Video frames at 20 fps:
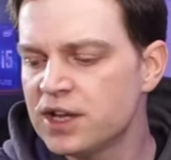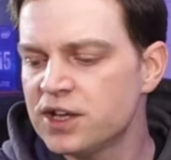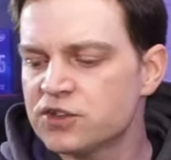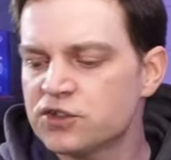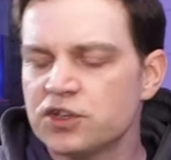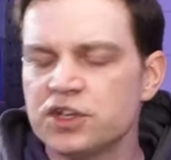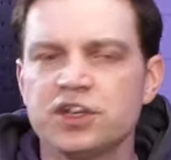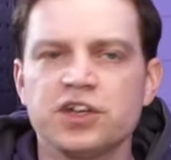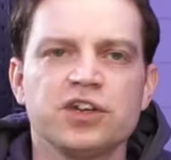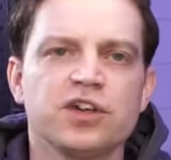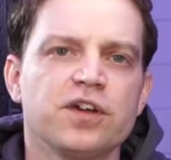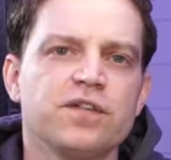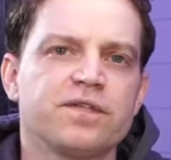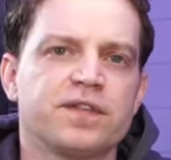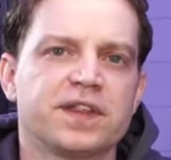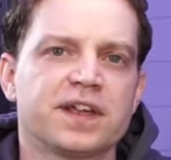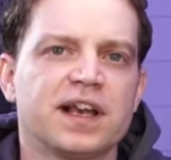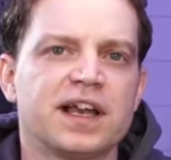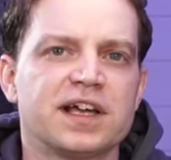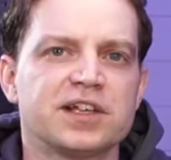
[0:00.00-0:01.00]
So you could go for
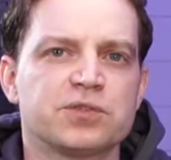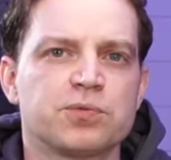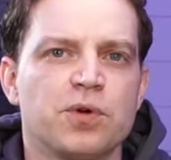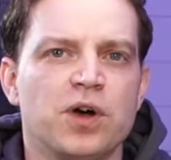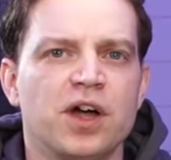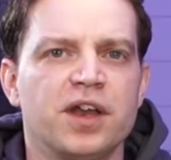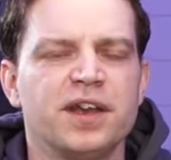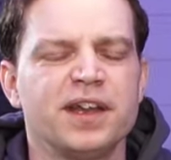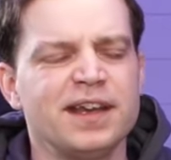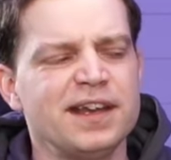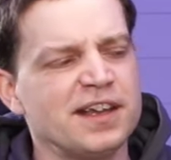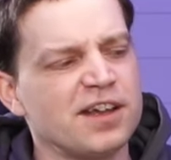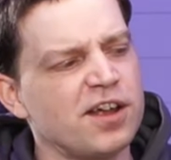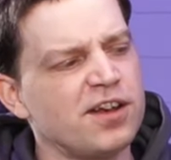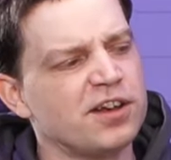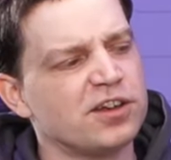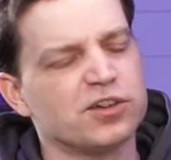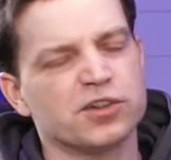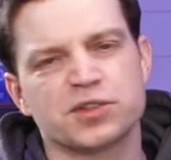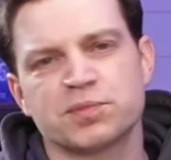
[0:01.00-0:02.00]
the glass one and it
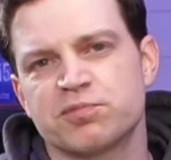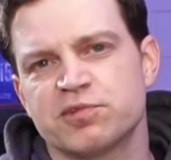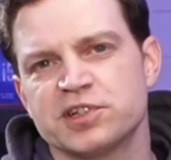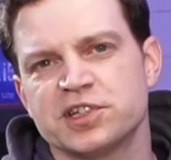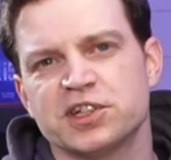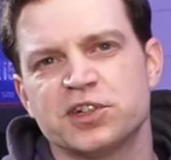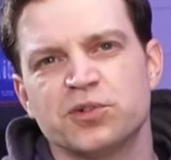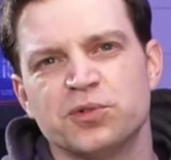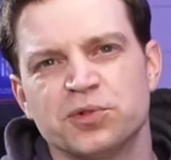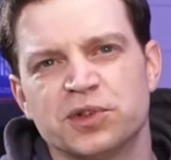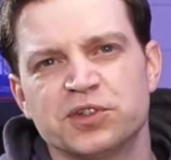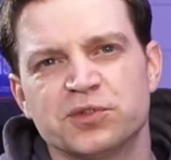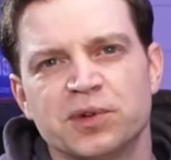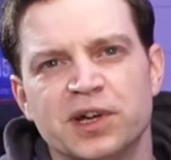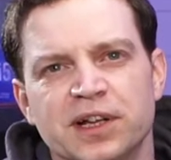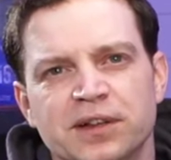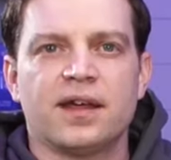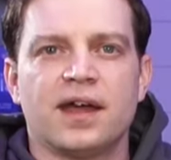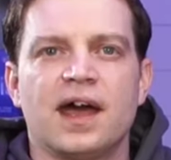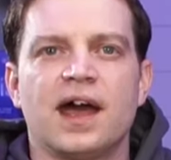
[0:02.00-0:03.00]
kind of looks pretty cool as
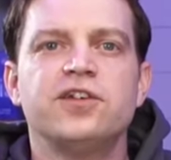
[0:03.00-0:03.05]
well.